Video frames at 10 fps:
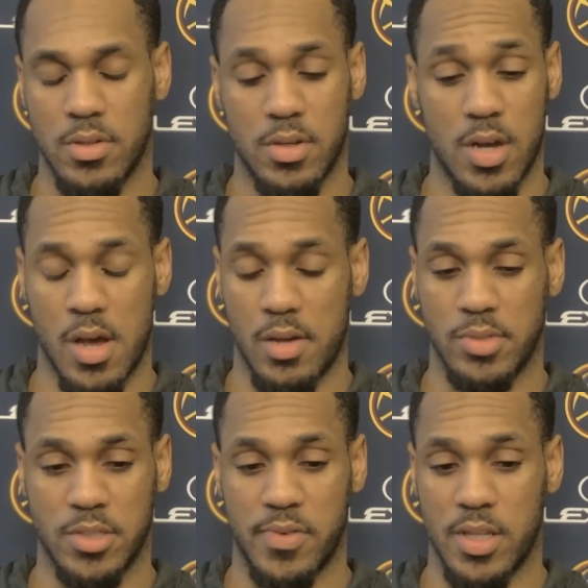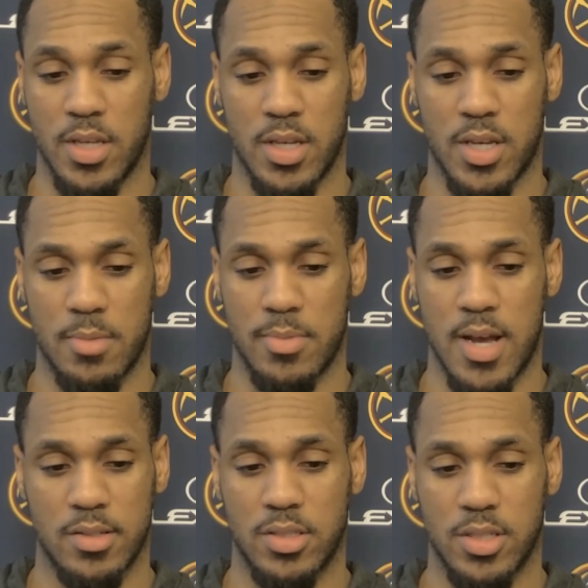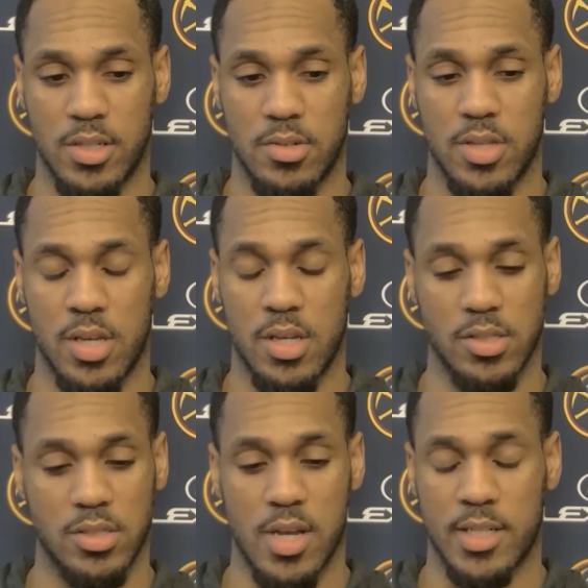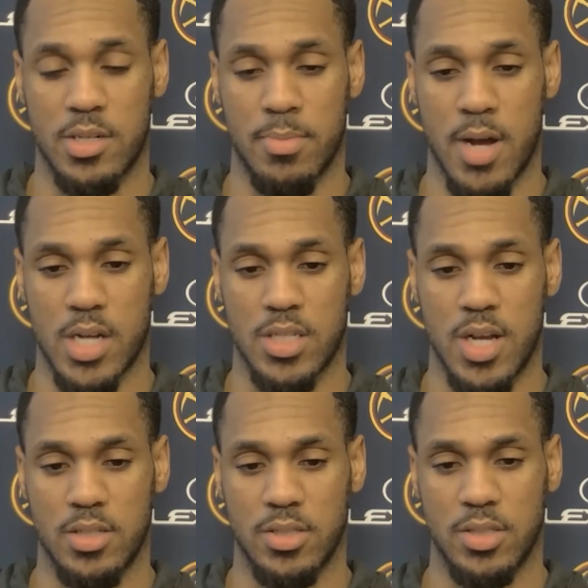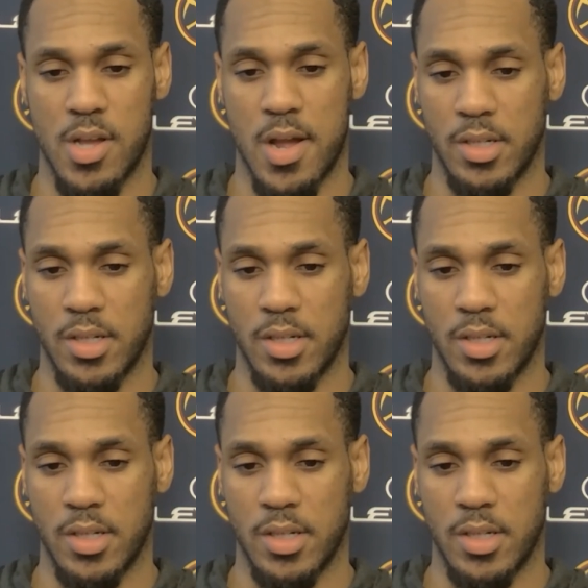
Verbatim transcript: Uh, just 50, it come down to the little things, the extra box outs,